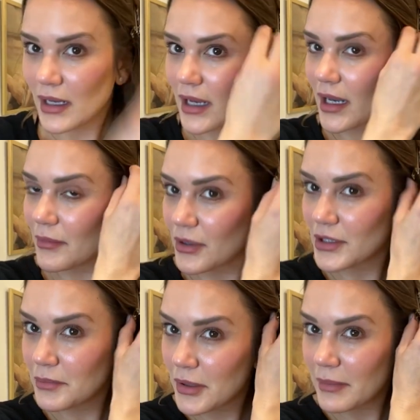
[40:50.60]
Good
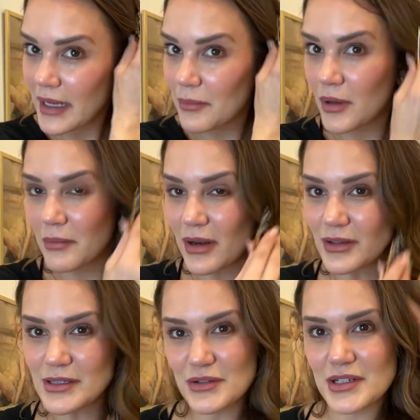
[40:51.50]
to put makeup on, but
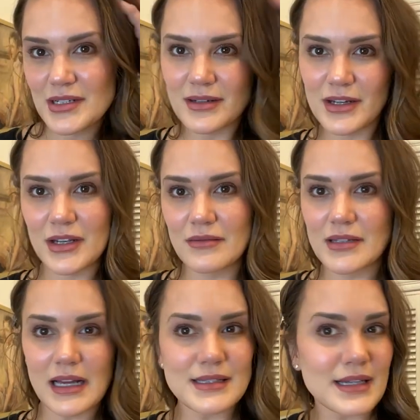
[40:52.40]
also just cute
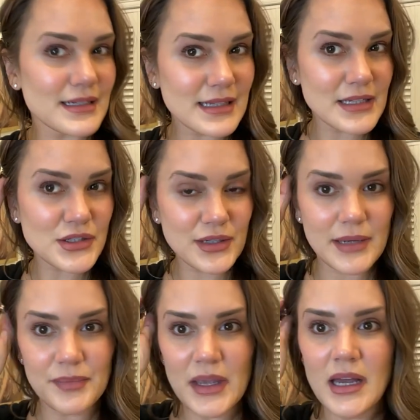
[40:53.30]
as an
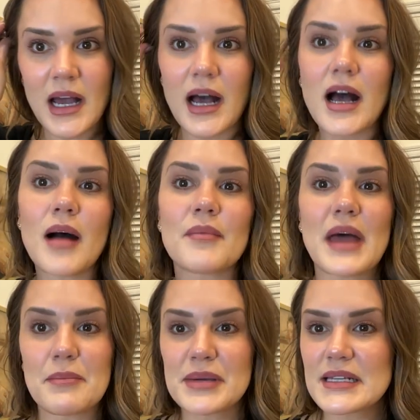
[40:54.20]
accessory.
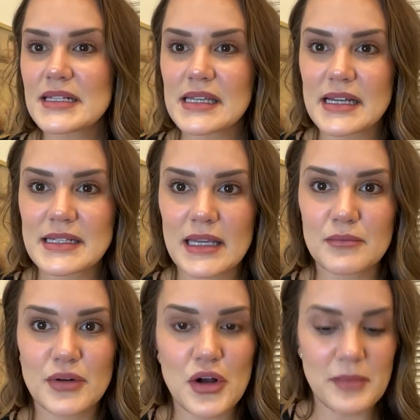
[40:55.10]
That PCA
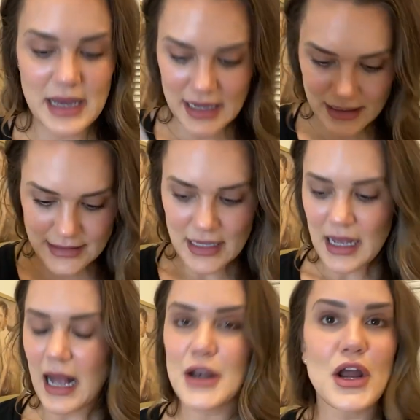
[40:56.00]
Skin Pro Max,
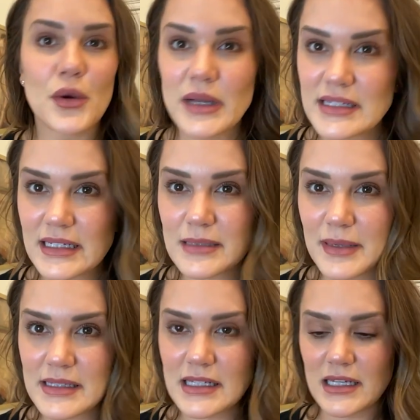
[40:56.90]
I know it's
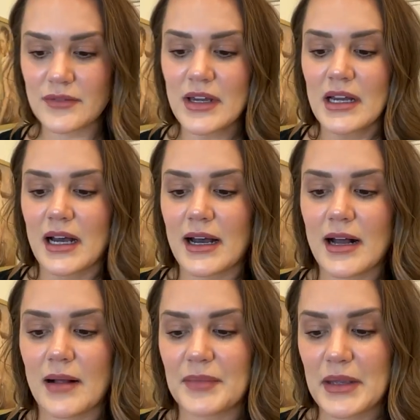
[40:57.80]
expensive.
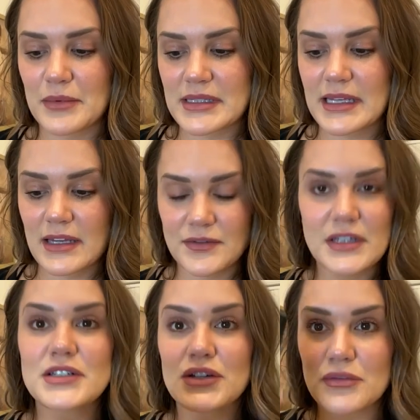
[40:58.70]
It was
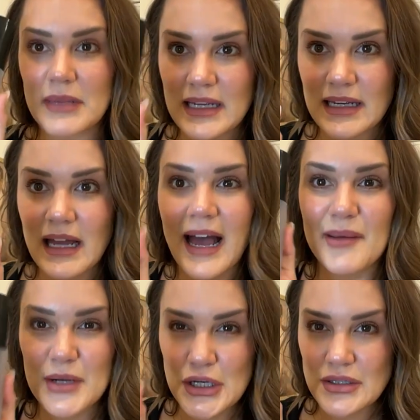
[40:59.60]
gifted to me.
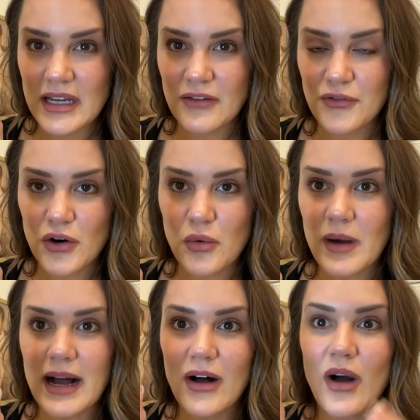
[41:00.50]
I've been using it for a
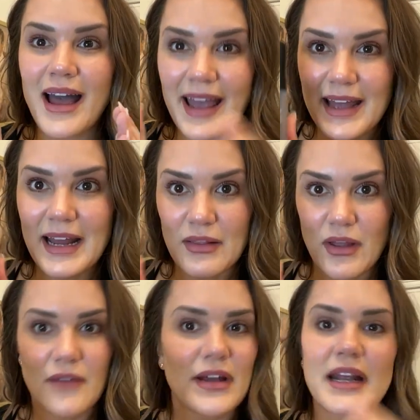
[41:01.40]
while, and I
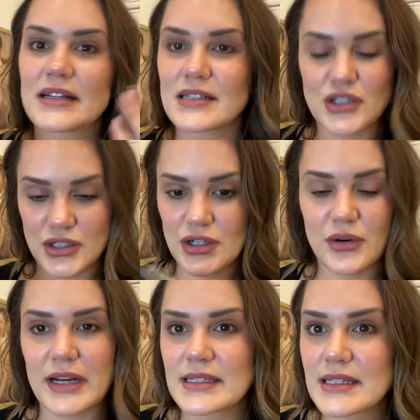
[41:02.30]
love it. It's just a
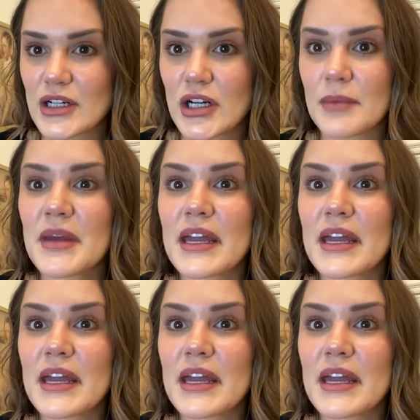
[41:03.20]
great serum.